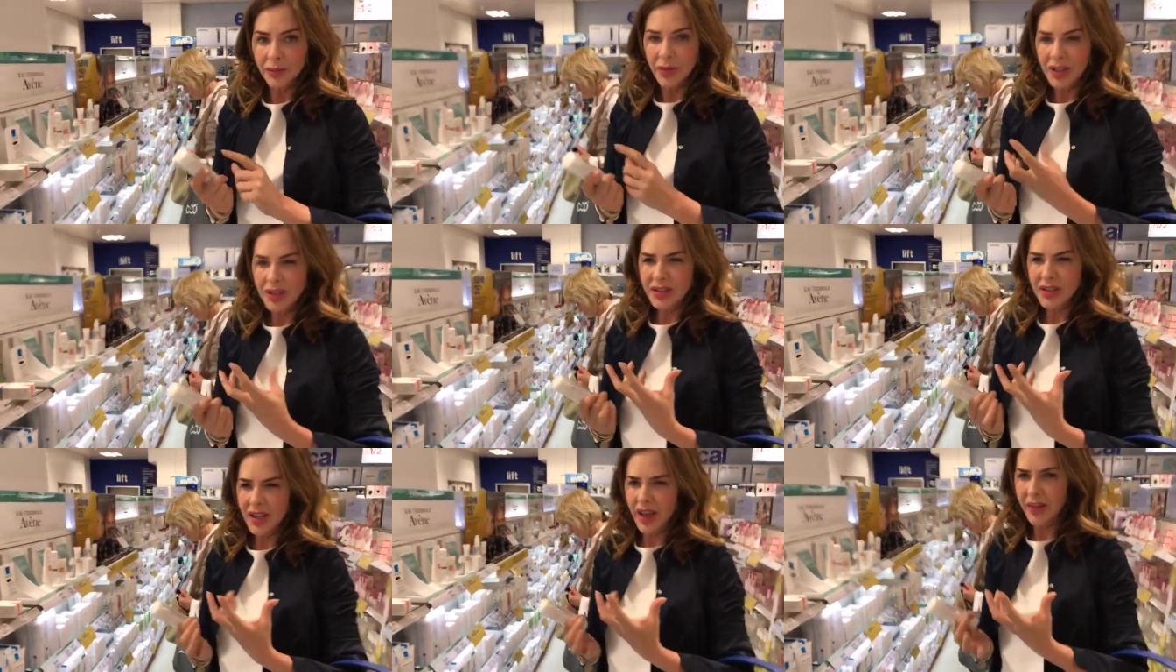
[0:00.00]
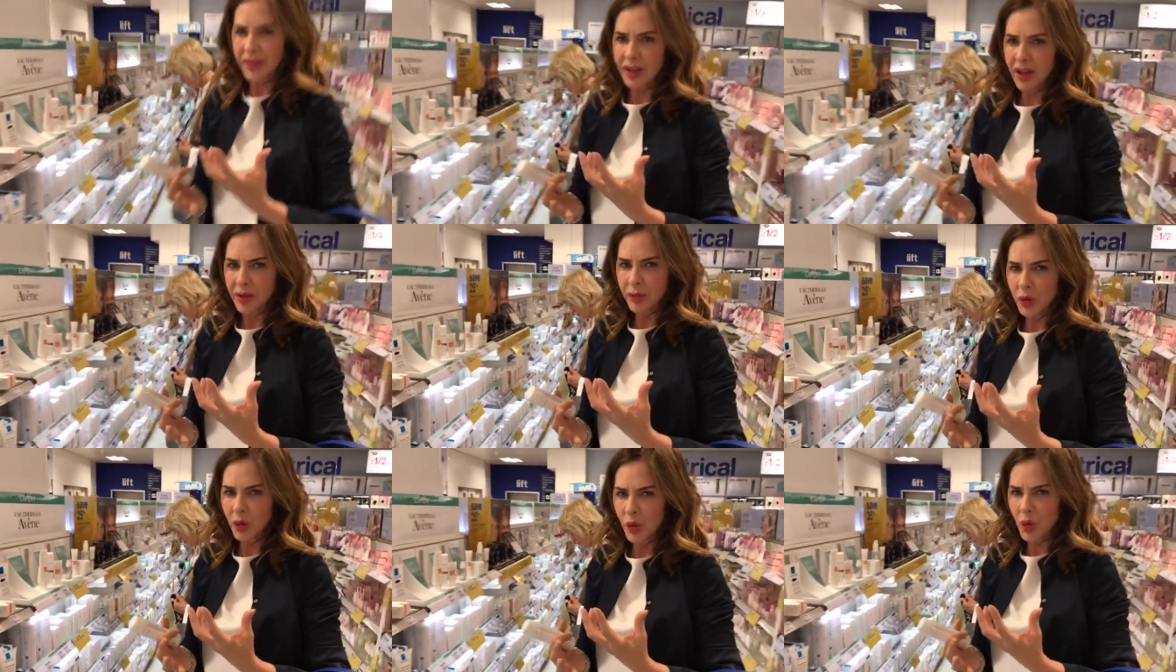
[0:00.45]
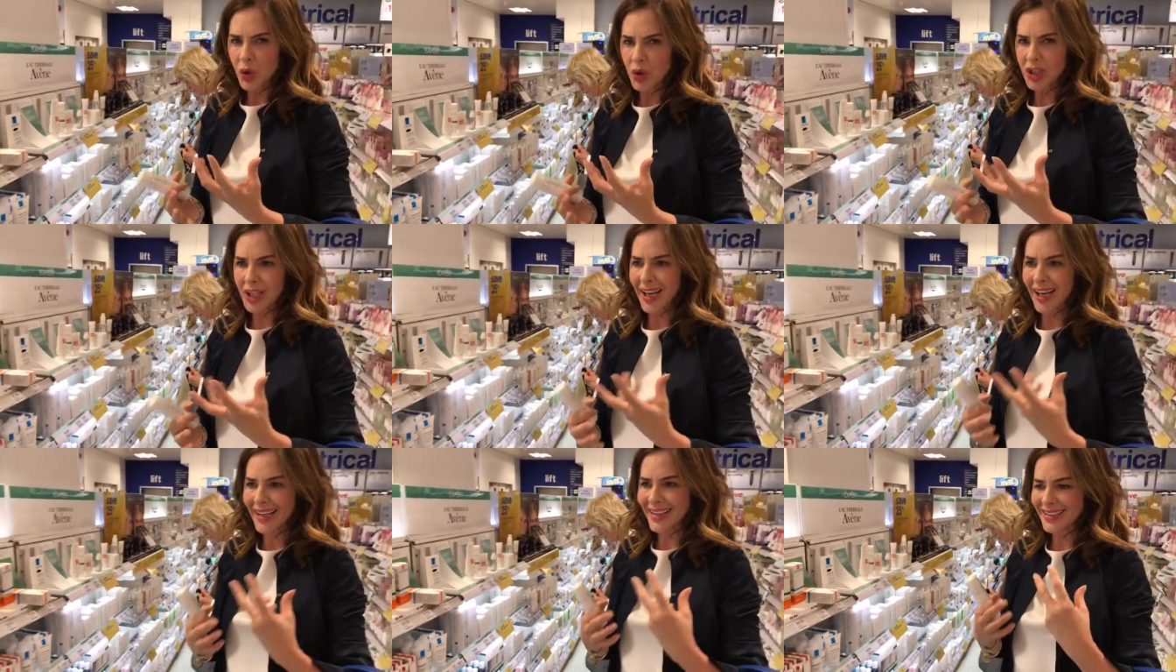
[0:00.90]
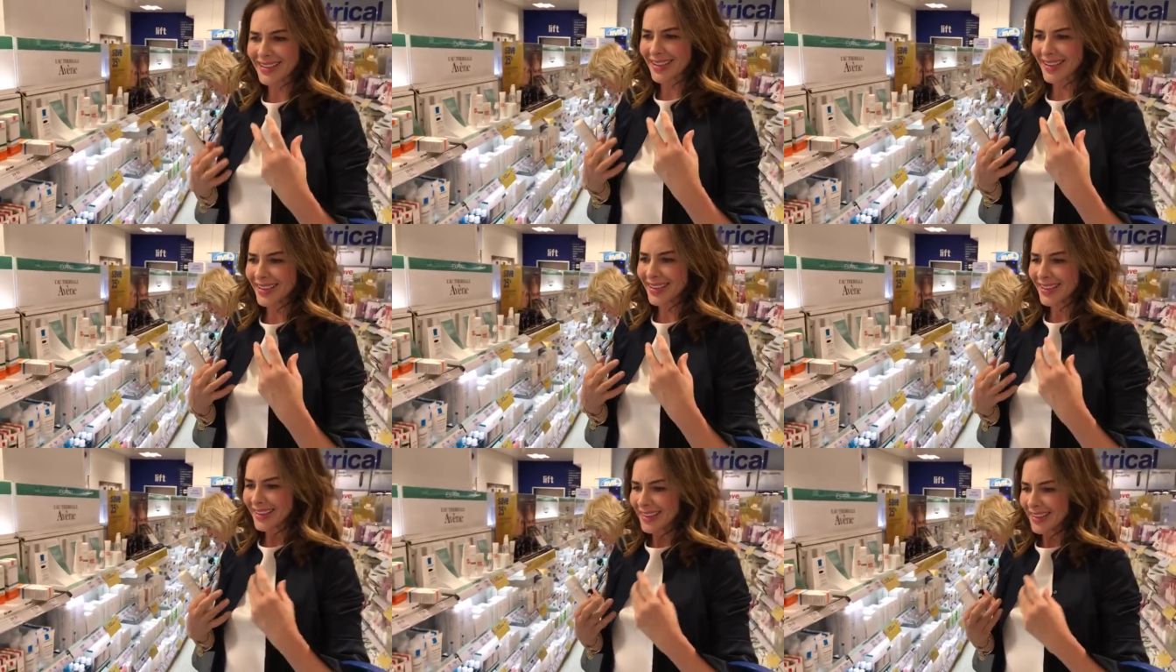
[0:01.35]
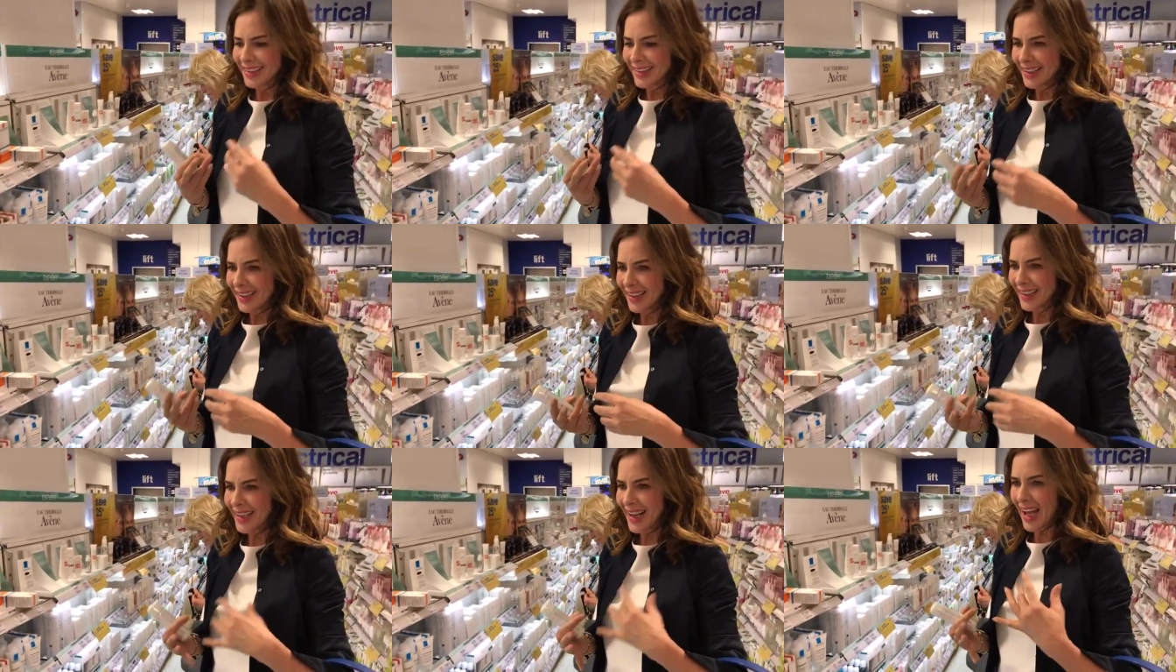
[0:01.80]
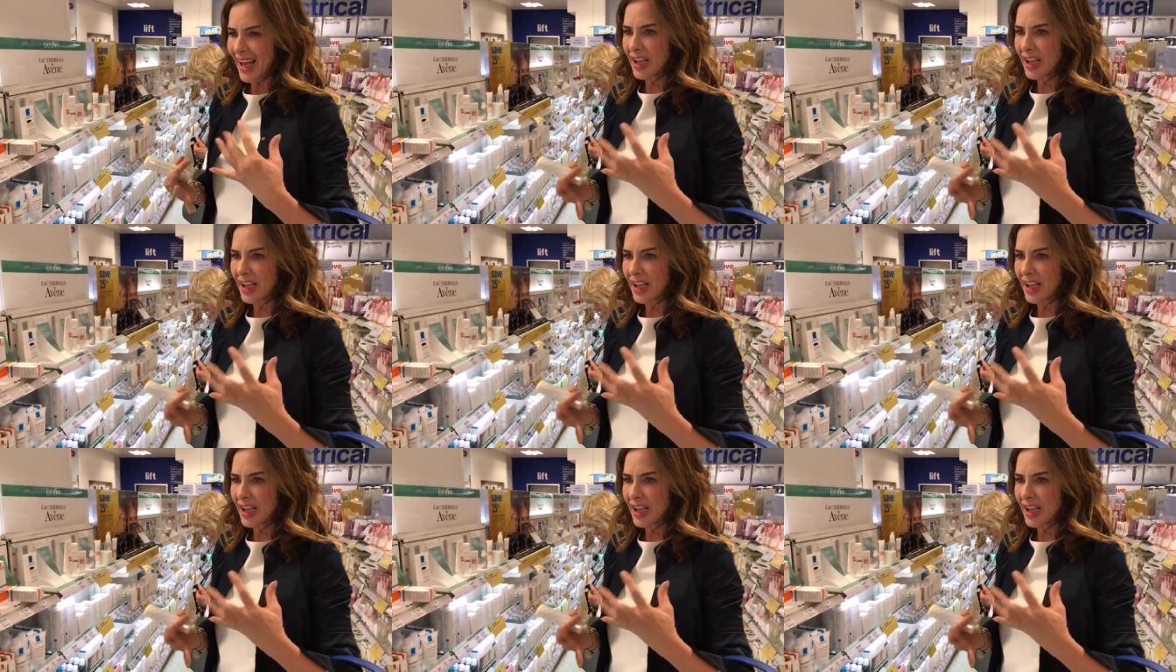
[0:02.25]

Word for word: because their thermal water has a, an